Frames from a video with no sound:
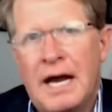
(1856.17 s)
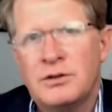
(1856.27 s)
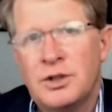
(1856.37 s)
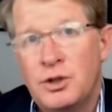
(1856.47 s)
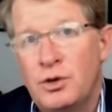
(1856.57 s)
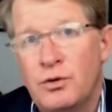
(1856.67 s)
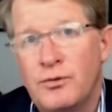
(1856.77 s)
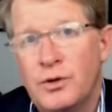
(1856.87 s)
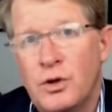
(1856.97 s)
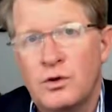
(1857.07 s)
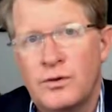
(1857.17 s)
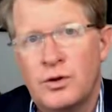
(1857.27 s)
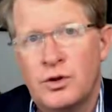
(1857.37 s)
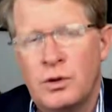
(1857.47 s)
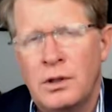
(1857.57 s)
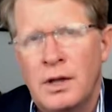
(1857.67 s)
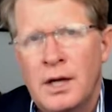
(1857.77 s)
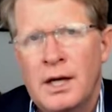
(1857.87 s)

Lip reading: out to you for those for sure.